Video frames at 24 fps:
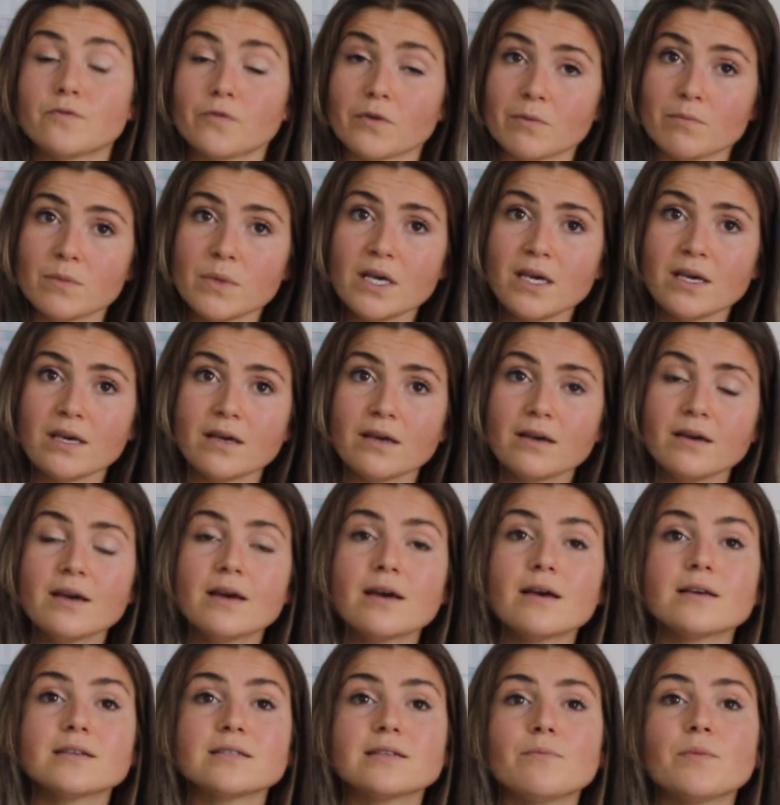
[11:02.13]
for me,
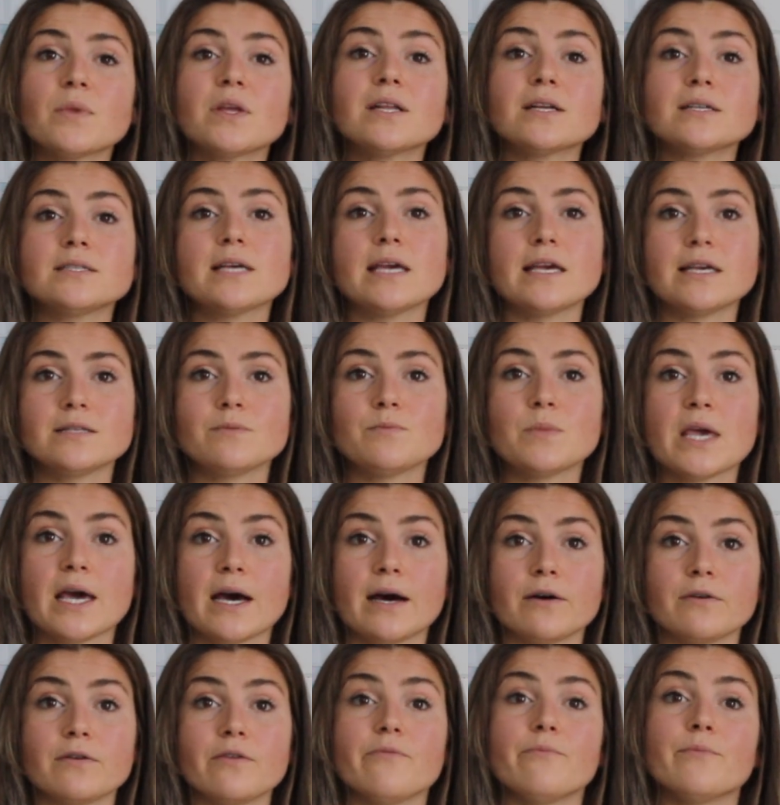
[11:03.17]
something that takes me
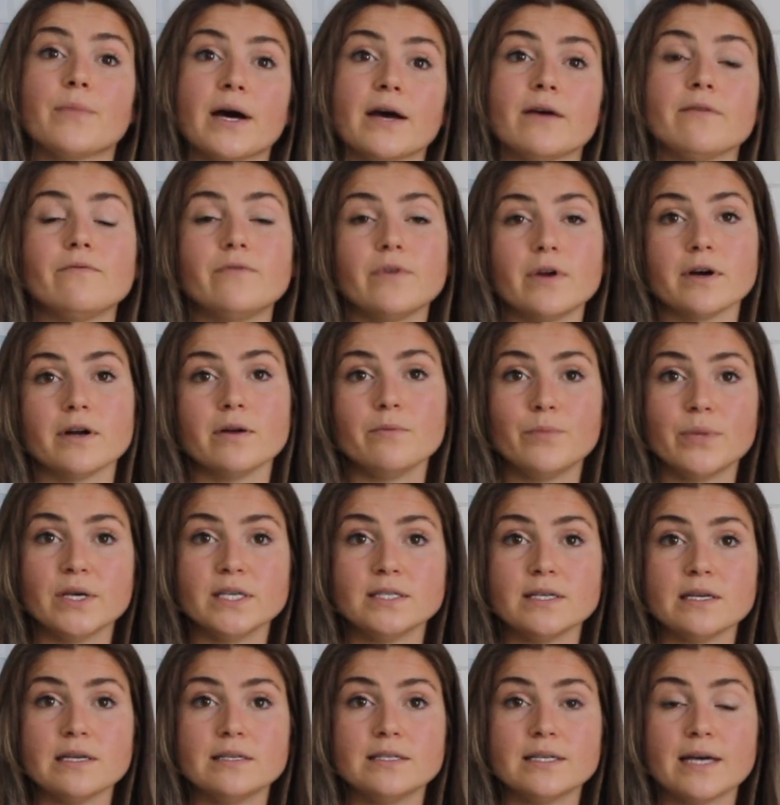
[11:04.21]
out of my very
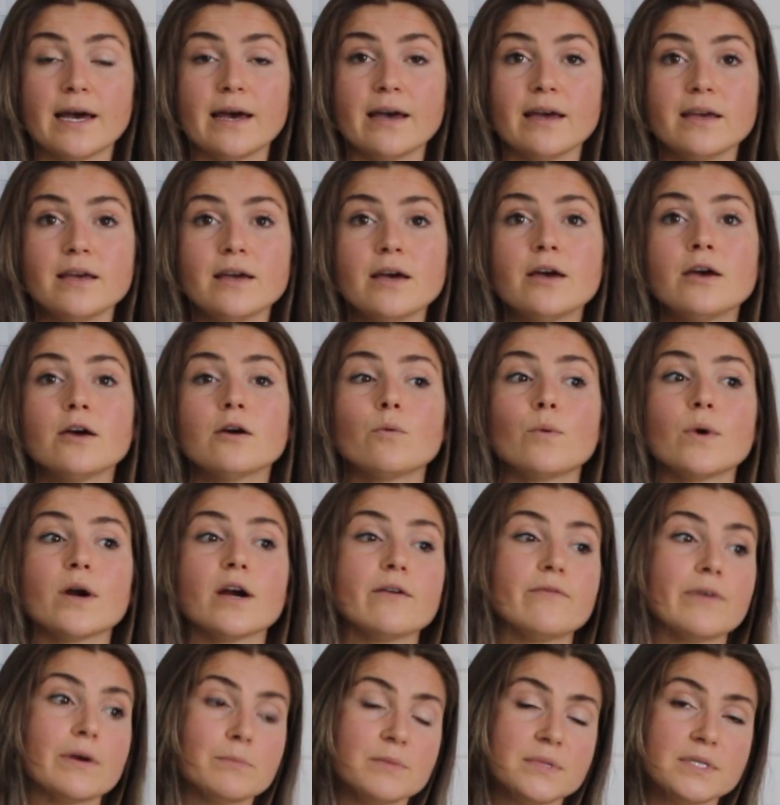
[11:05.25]
busy day, where
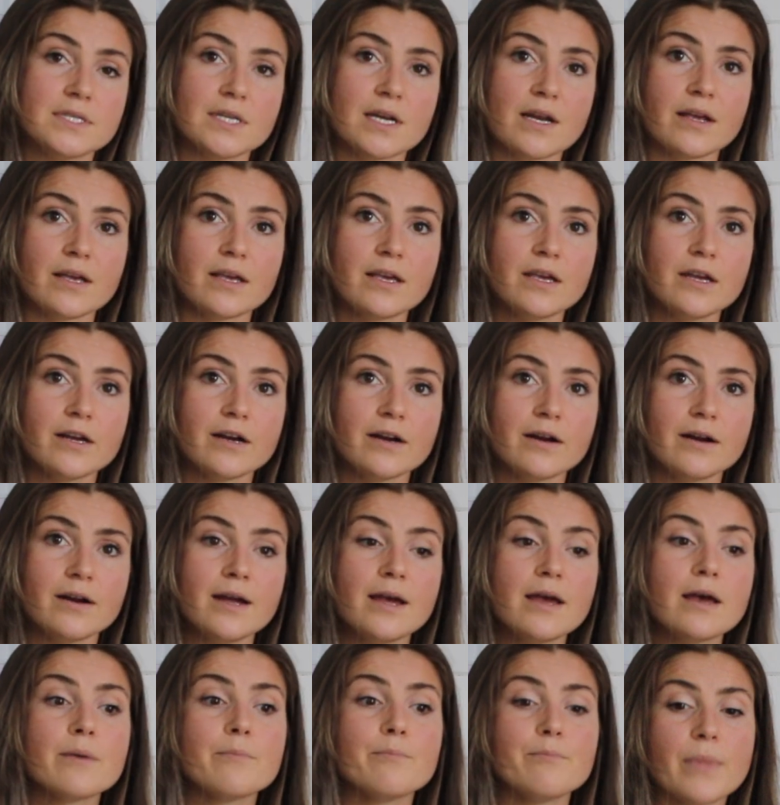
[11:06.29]
if I'm sitting
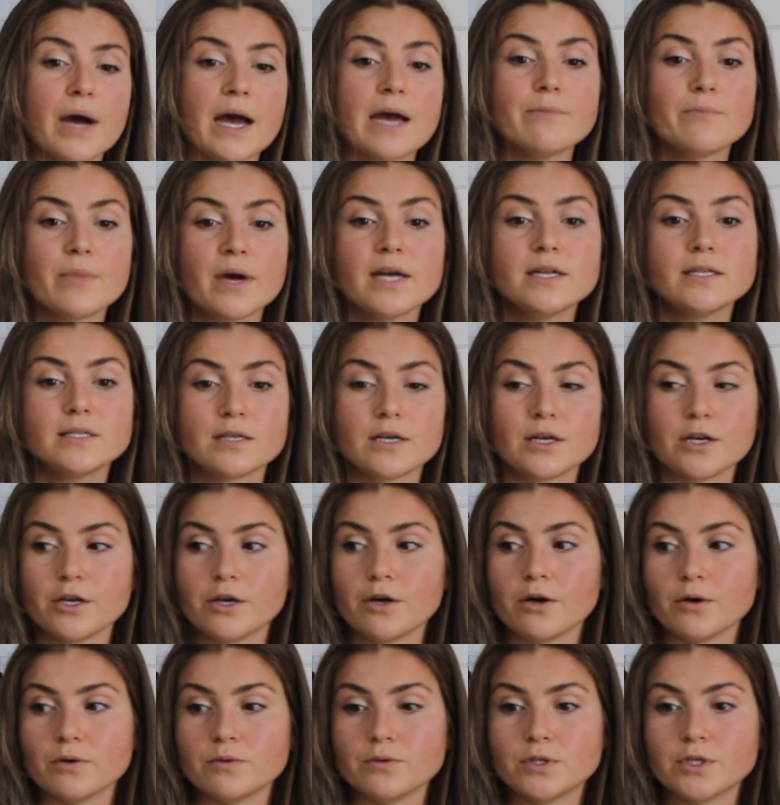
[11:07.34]
here, my mind's gonna
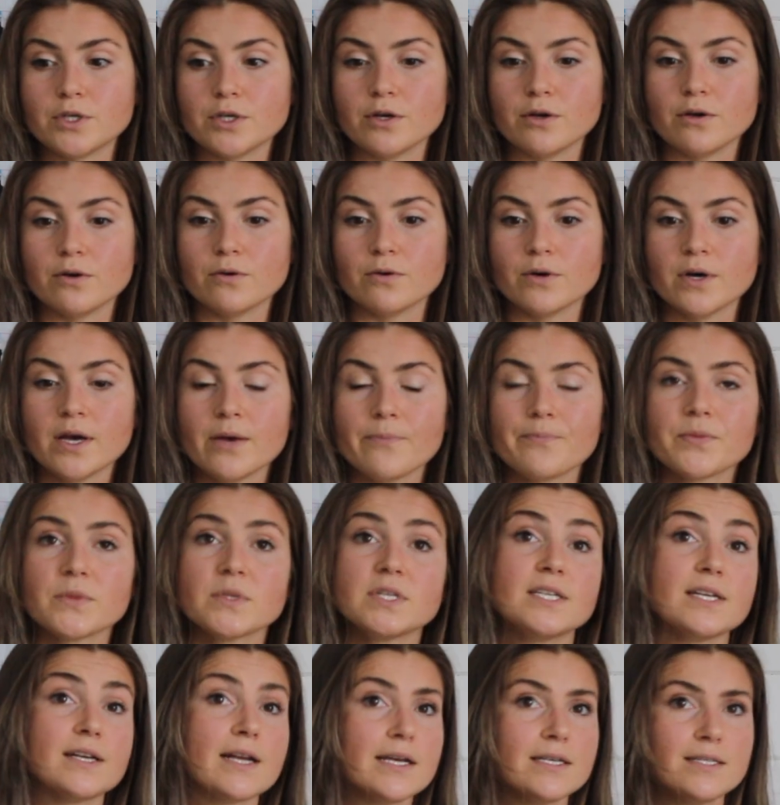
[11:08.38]
go to,
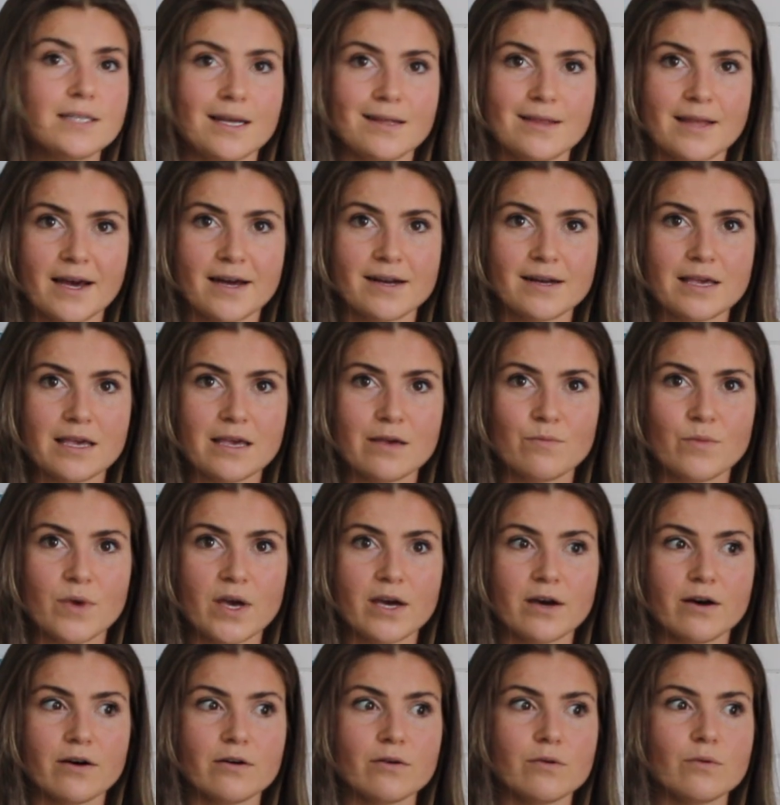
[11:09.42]
did I send that
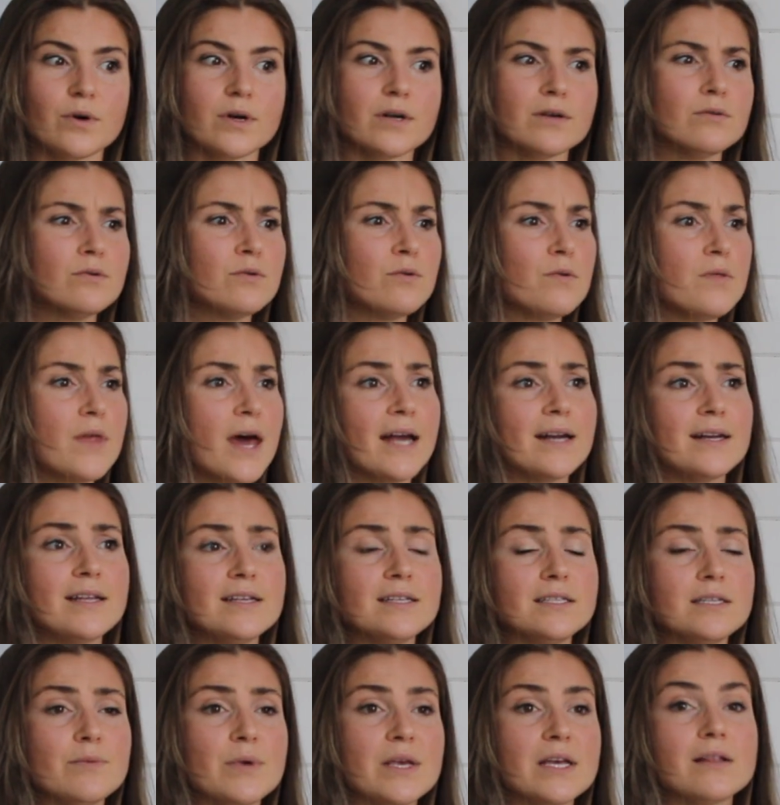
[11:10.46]
email? Or, oh, that
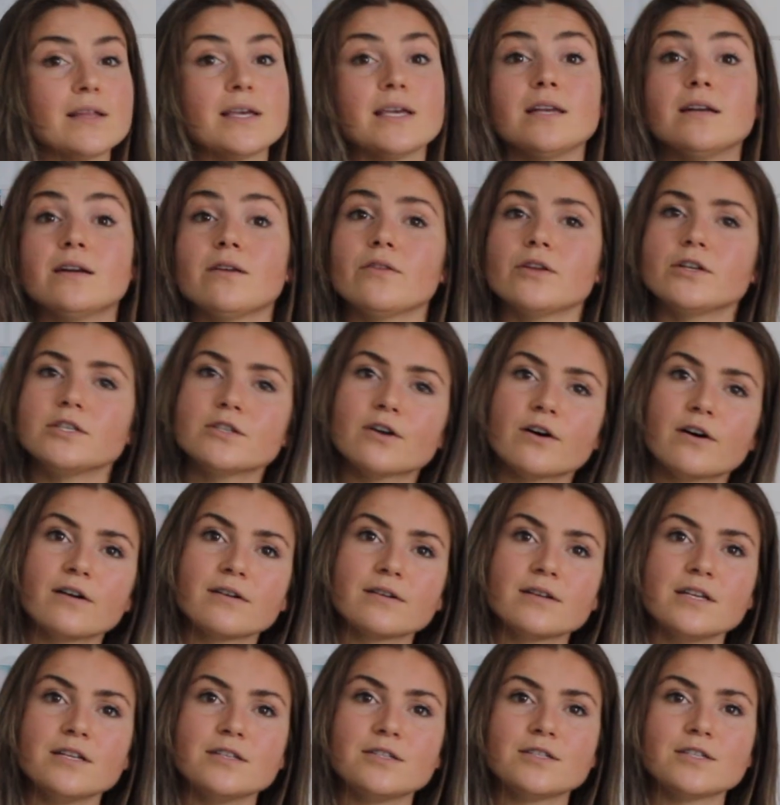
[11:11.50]
needs to be cleaned and the
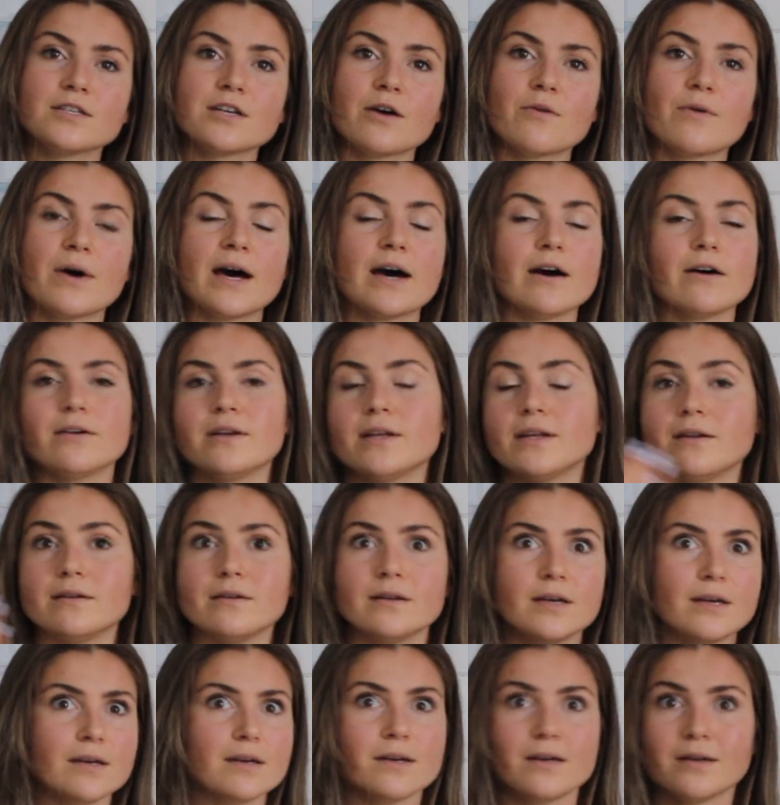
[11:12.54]
dog needs to go out. And
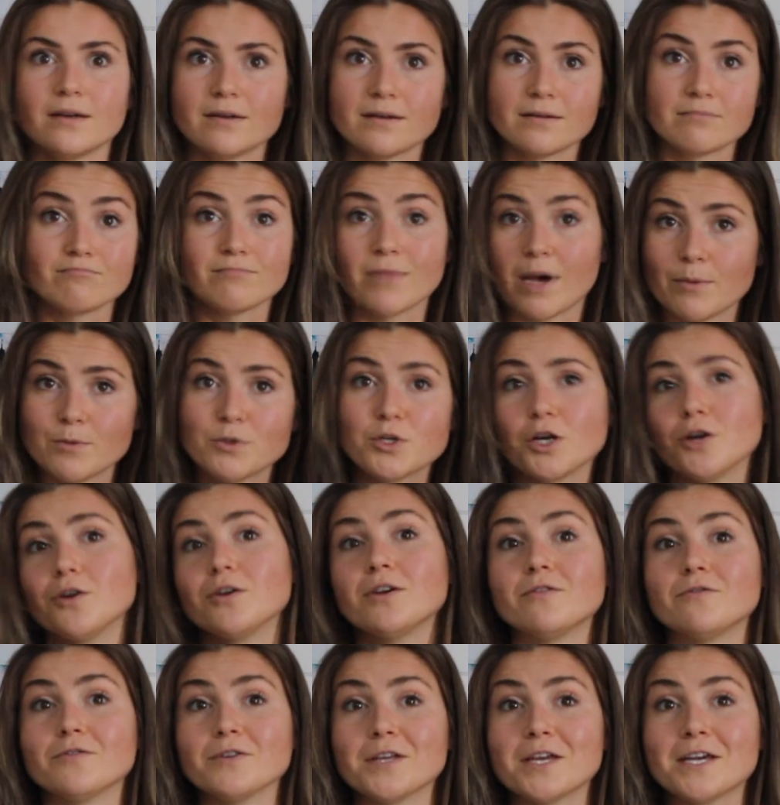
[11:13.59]
I'm sure you
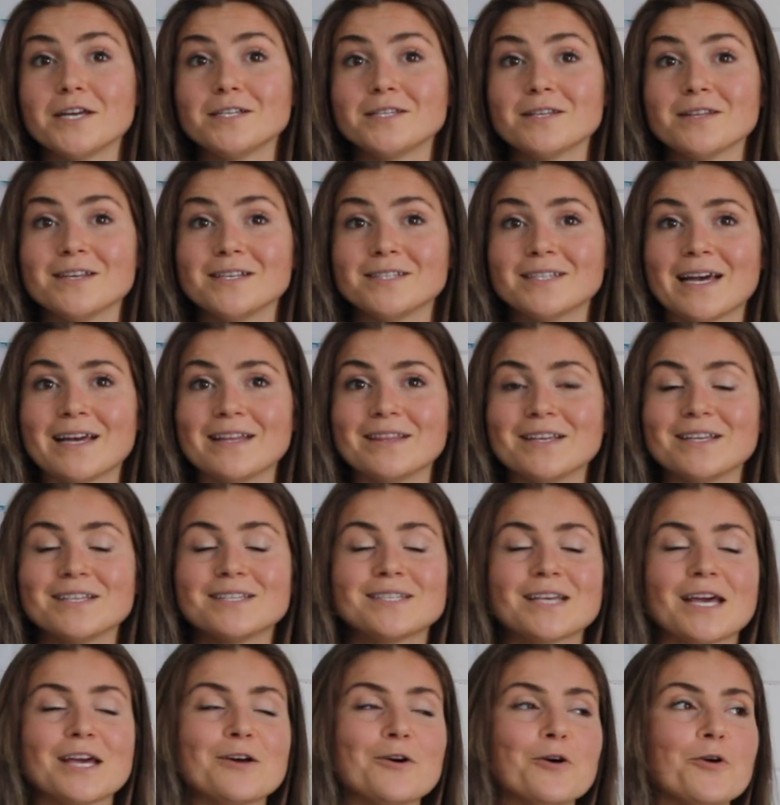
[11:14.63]
can relate to this endless
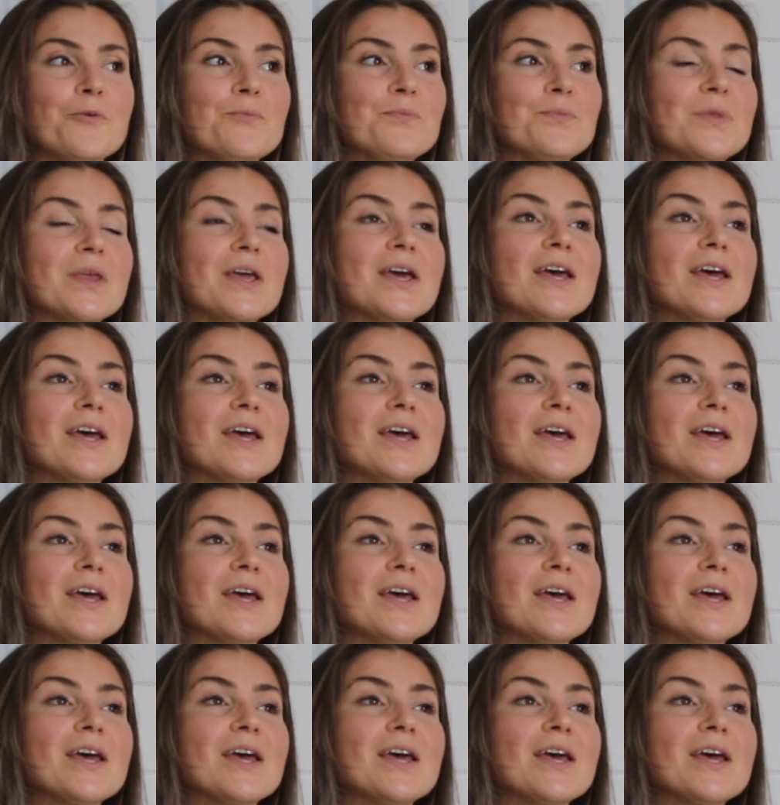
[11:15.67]
cycle.